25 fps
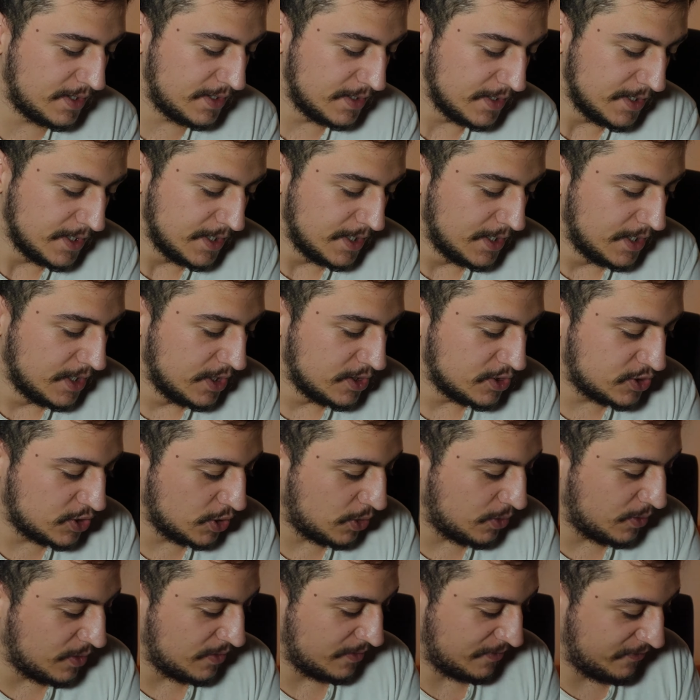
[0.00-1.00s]
it.
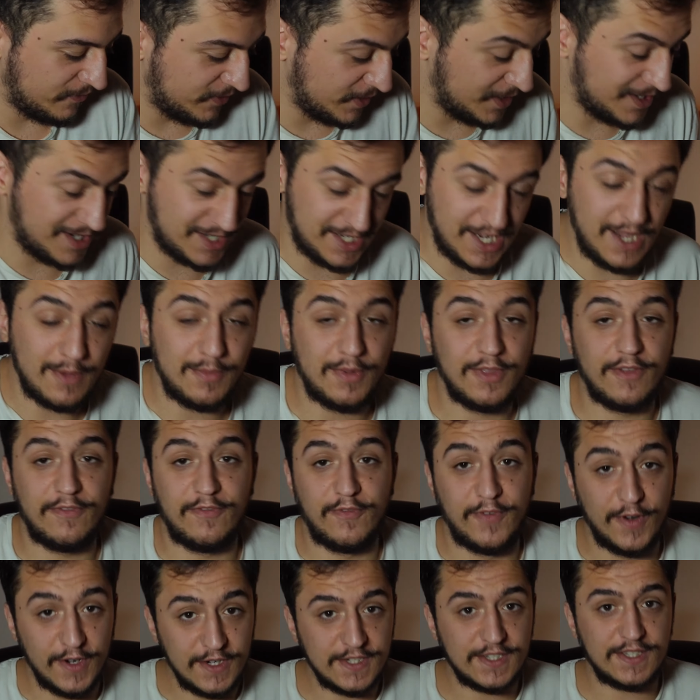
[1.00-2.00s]
So, for example, the
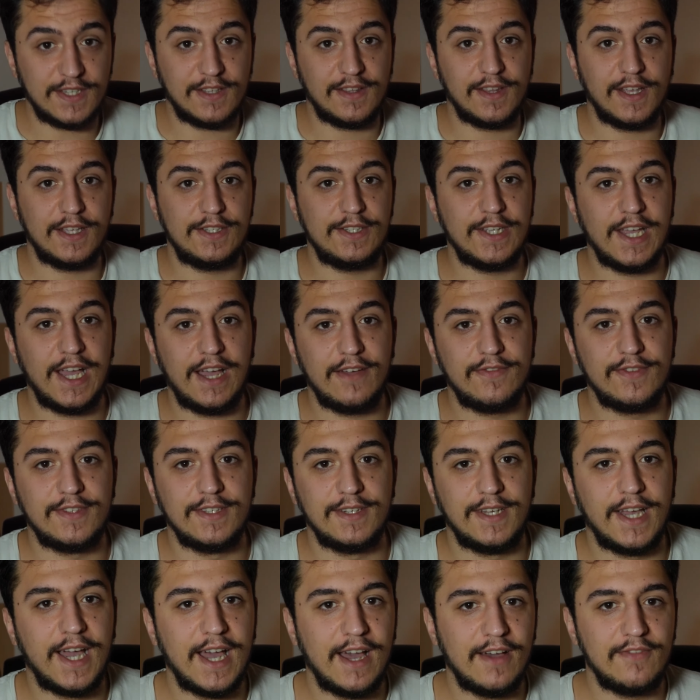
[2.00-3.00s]
first thing that you have
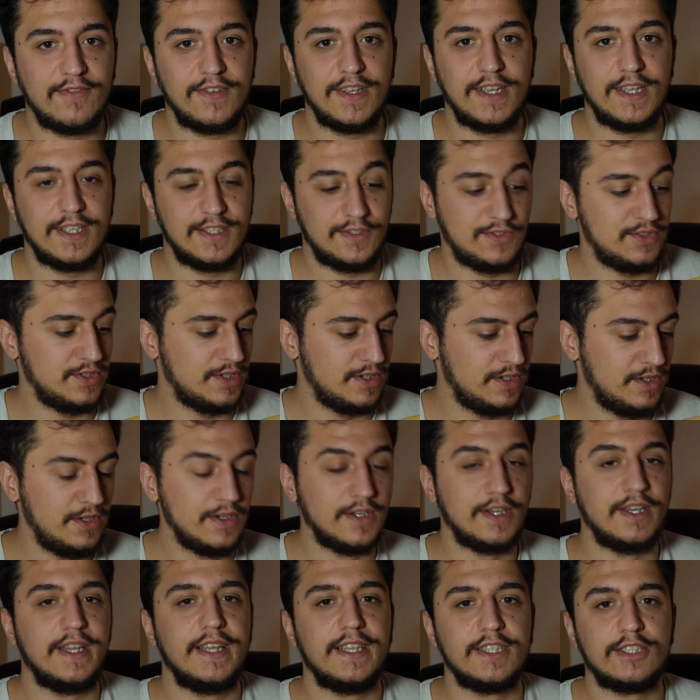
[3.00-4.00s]
to have is a
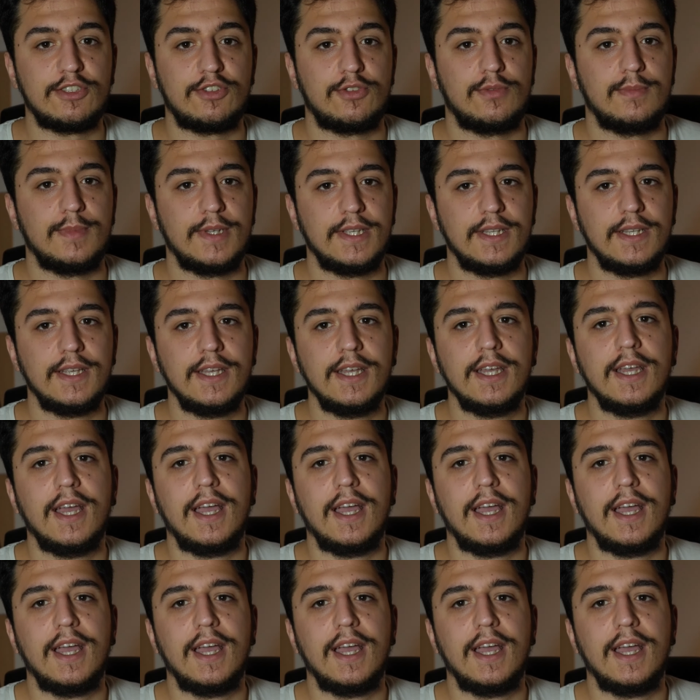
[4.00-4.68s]
good instrument.